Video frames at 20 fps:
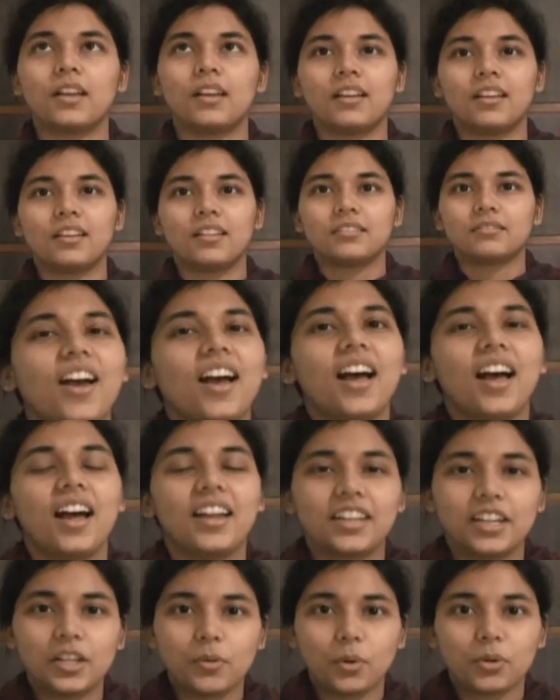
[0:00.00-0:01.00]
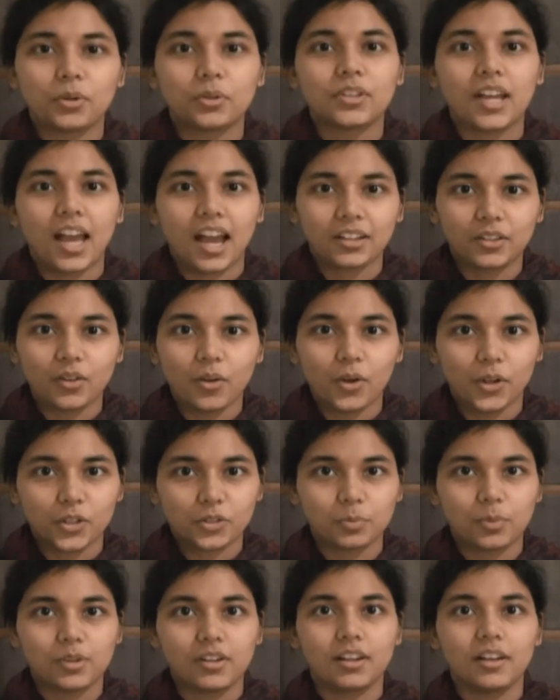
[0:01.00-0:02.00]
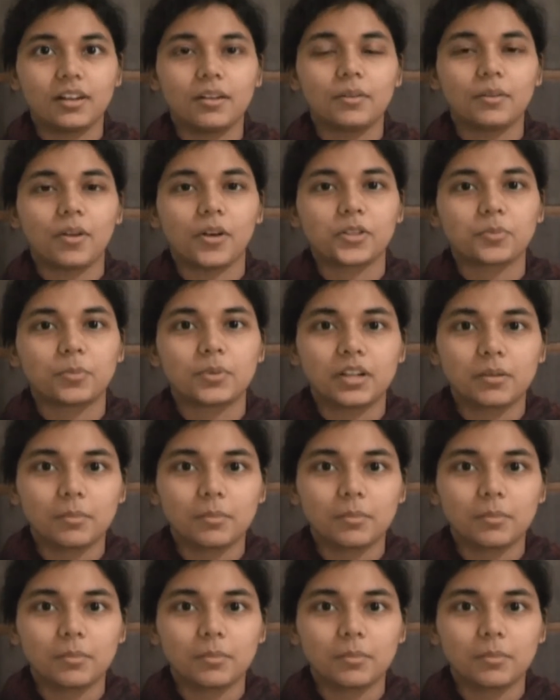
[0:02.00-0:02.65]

Also, I'm having perfect vision, no problem.